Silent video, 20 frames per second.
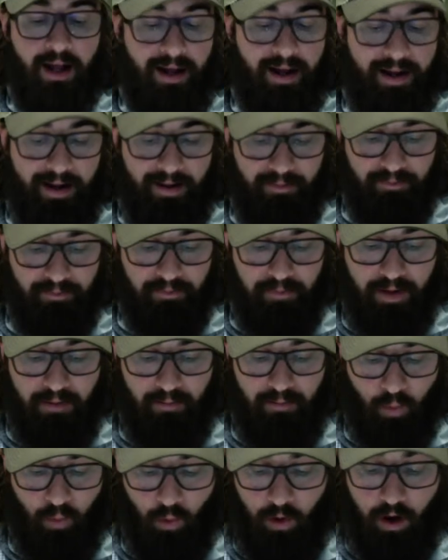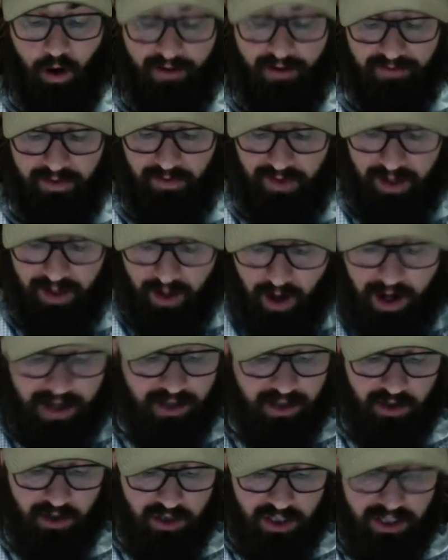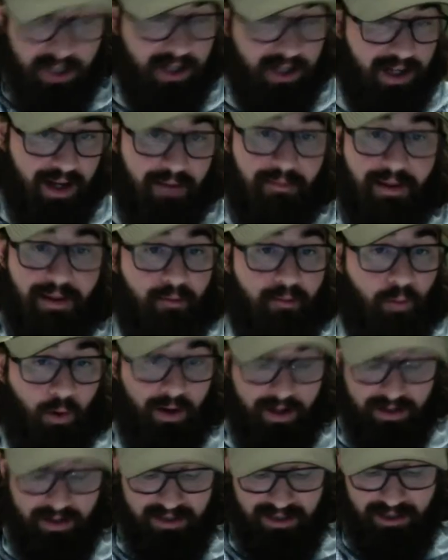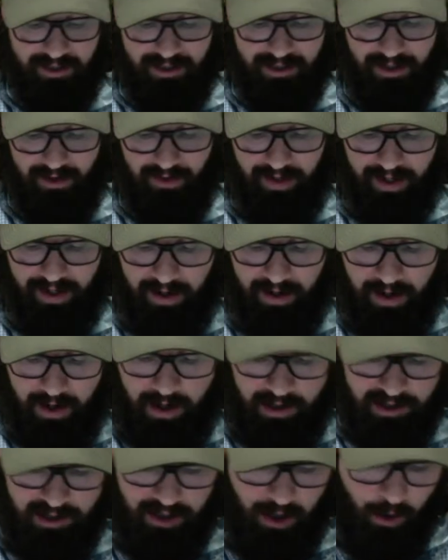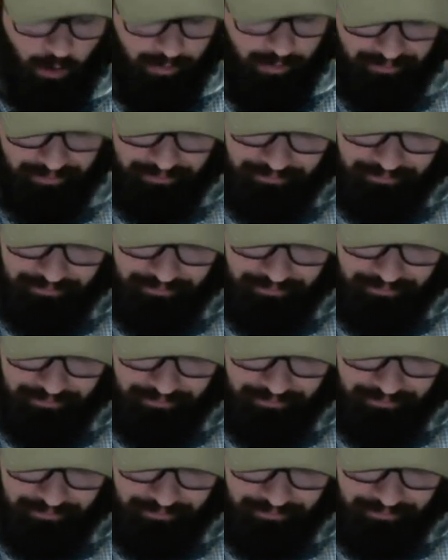um, but more often than not, you're just going to get bit more consistently. So